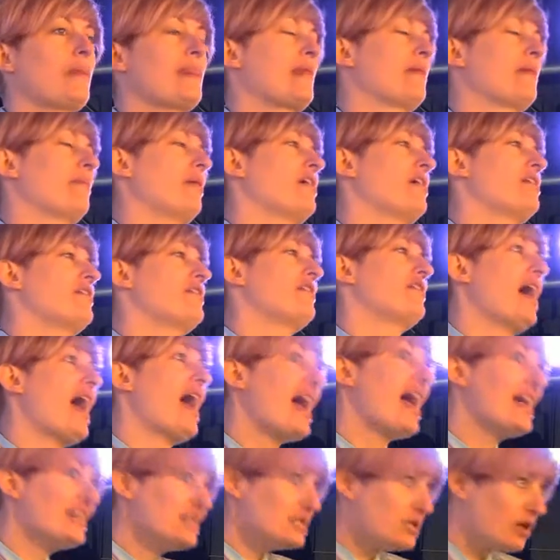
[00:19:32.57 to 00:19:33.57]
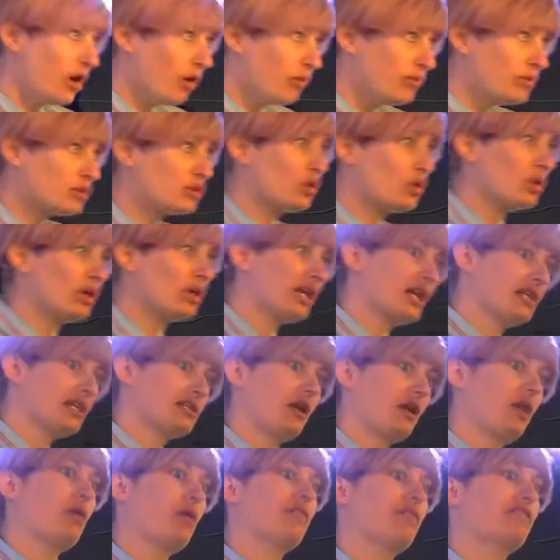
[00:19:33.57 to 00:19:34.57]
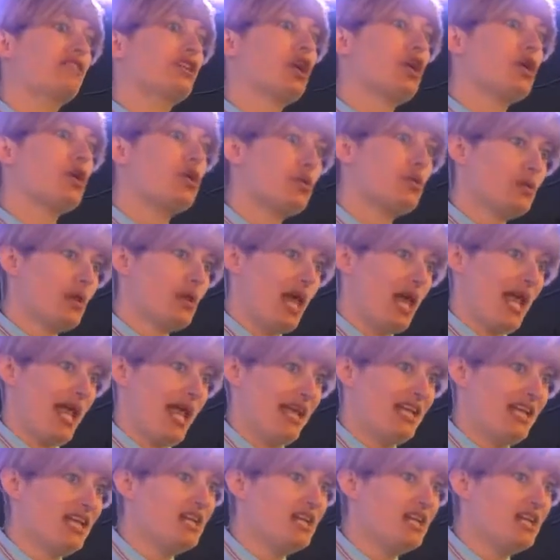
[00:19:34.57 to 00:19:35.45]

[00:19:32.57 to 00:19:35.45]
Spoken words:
But then I almost got kicked out of uni